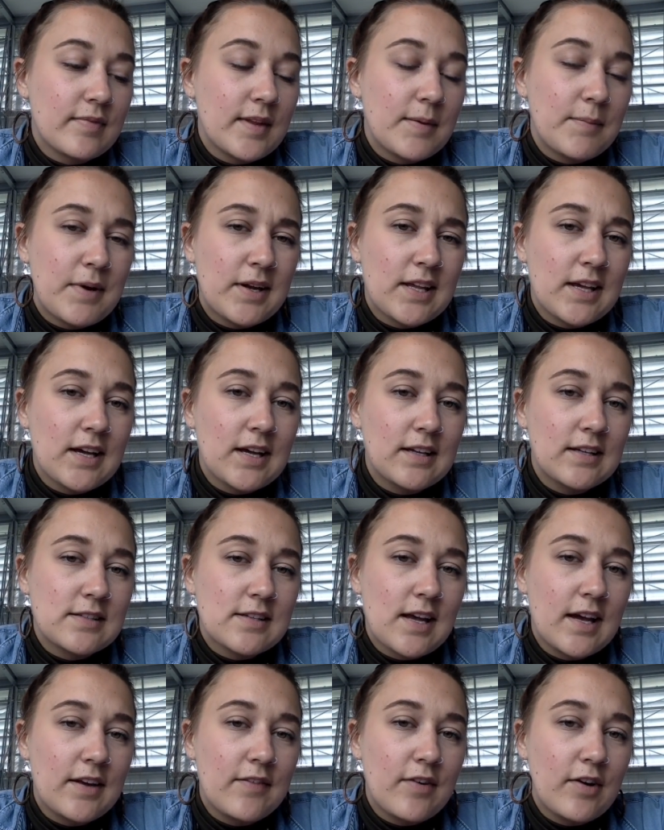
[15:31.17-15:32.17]
Money is
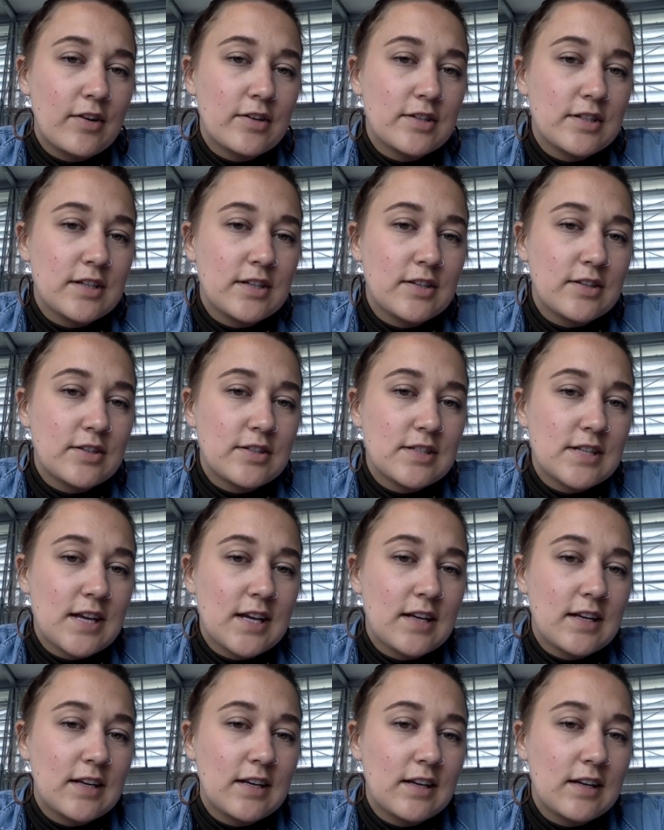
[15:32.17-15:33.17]
kind of hard to
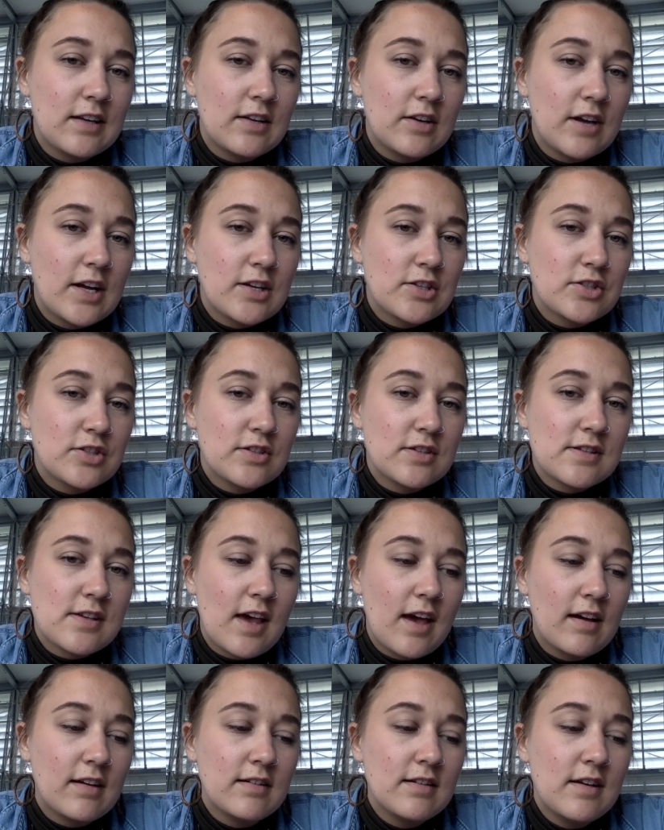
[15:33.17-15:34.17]
understand on an international
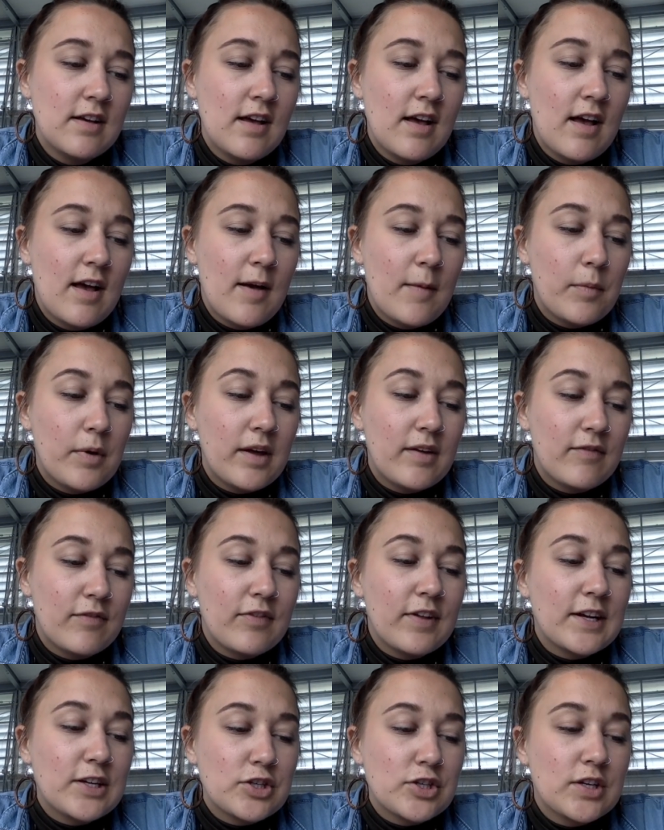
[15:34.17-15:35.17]
scale, but
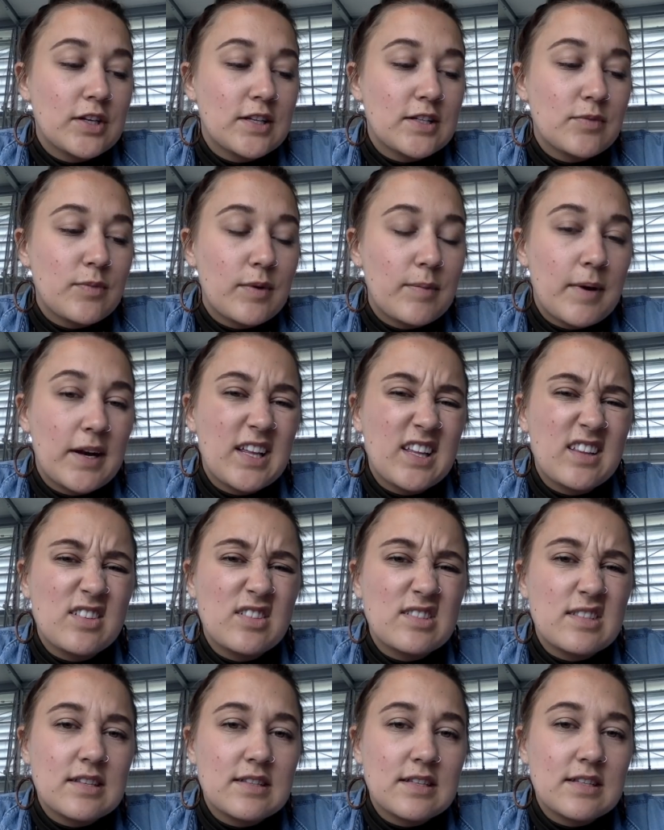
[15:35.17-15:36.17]
inflation is when money
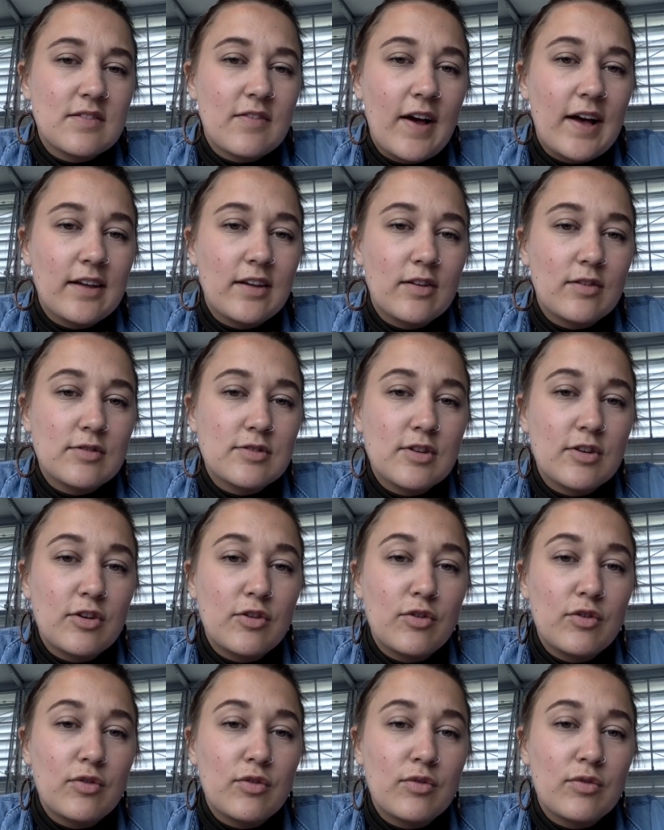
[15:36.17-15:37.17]
loses its value. So
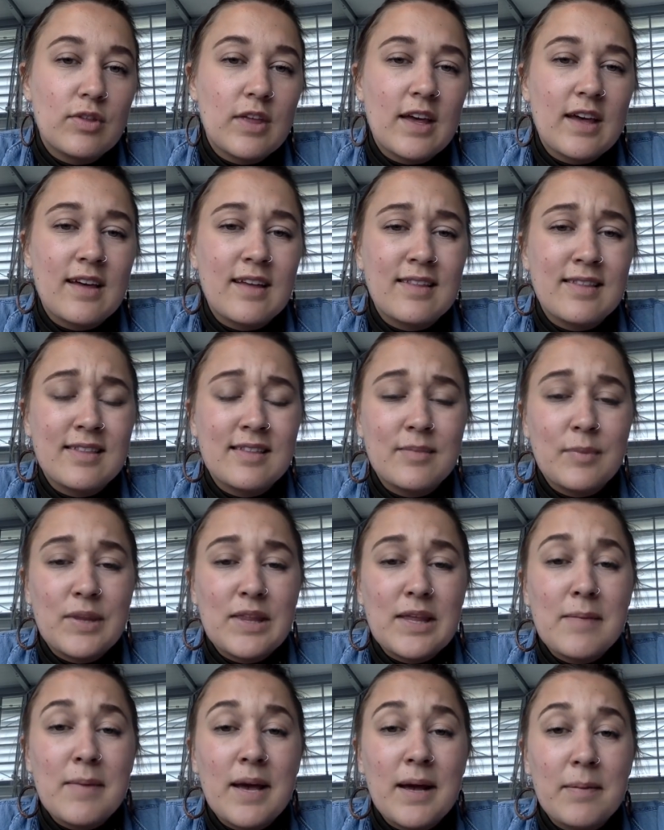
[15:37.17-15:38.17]
when
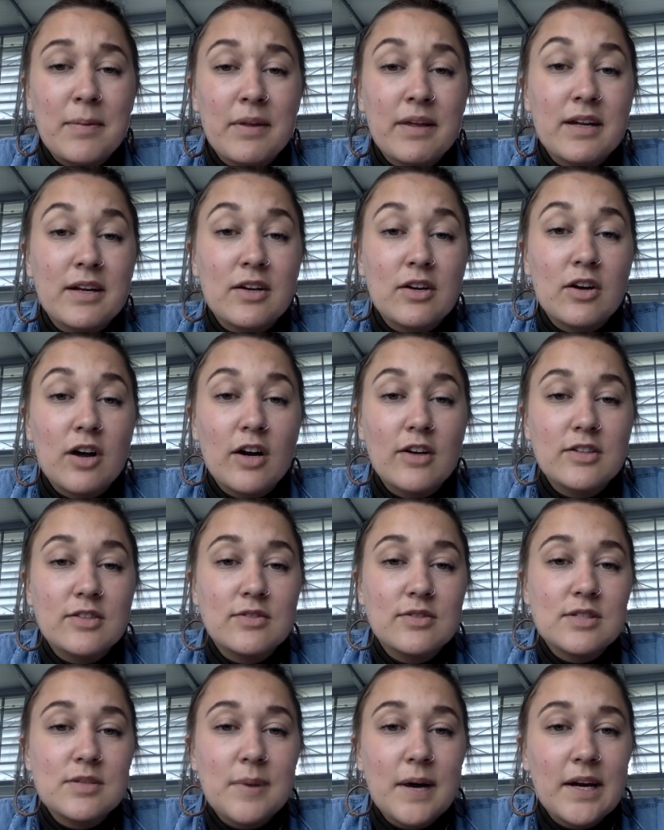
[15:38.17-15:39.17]
they make political
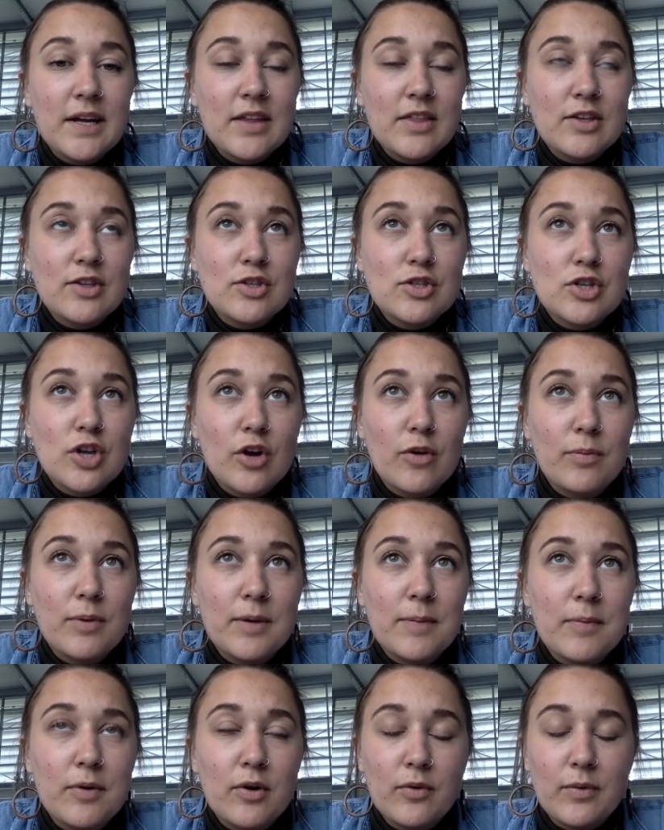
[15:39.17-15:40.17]
cartoons about it, they'll show
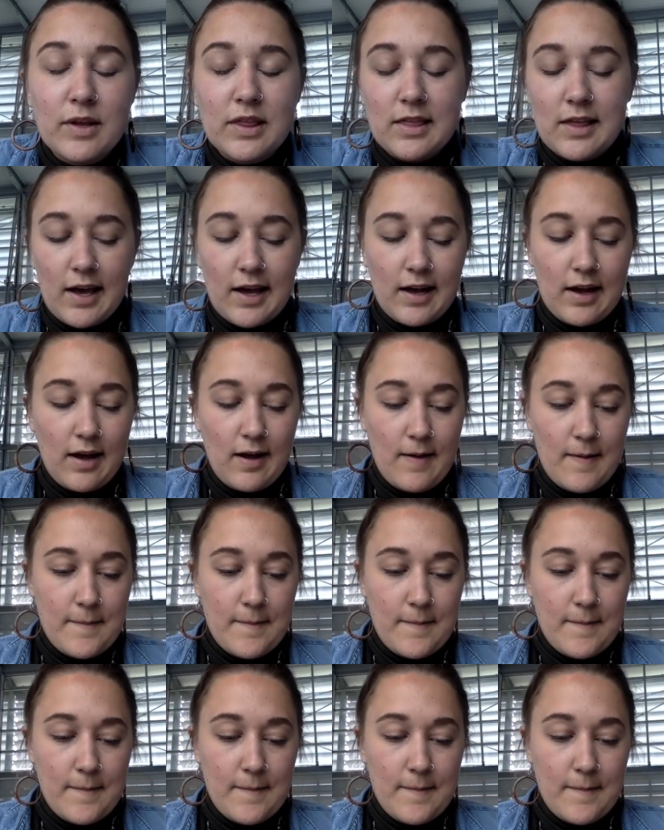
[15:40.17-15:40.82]
people with like